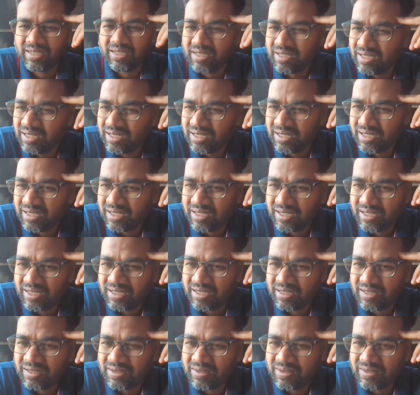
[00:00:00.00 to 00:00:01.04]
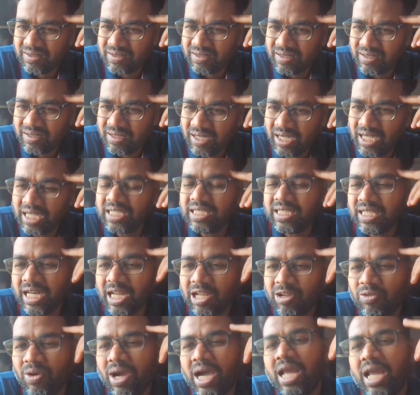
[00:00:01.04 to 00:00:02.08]
uh, a
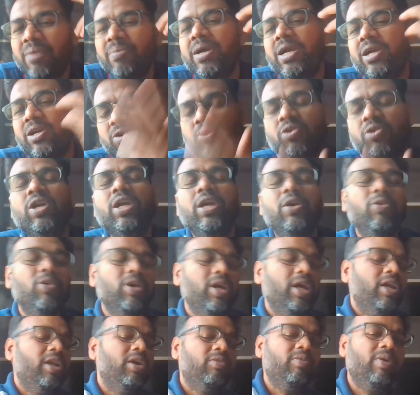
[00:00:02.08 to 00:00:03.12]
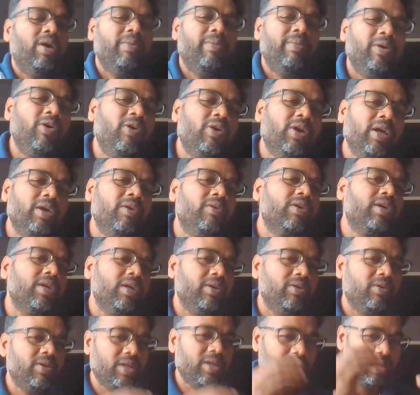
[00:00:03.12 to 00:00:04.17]
requirement, okay, okay, requirement, okay, okay,
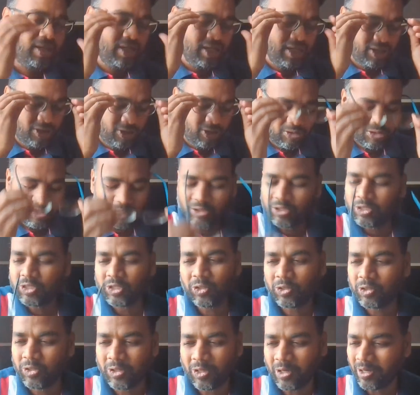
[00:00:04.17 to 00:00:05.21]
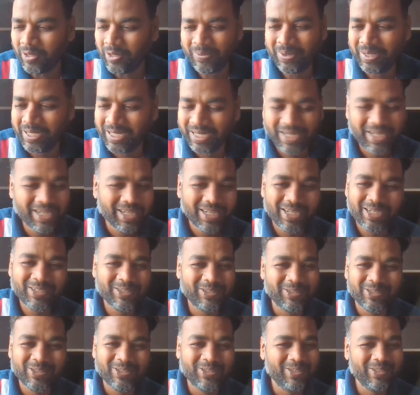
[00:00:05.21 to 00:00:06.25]
okay. No, so it should not be.
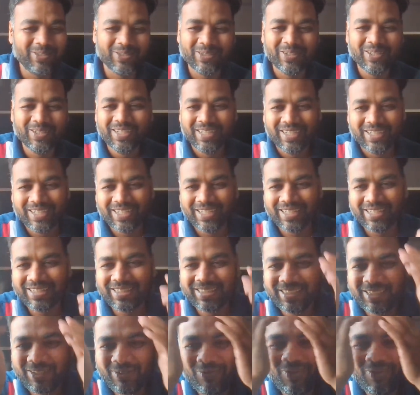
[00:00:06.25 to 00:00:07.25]
No, no, no. The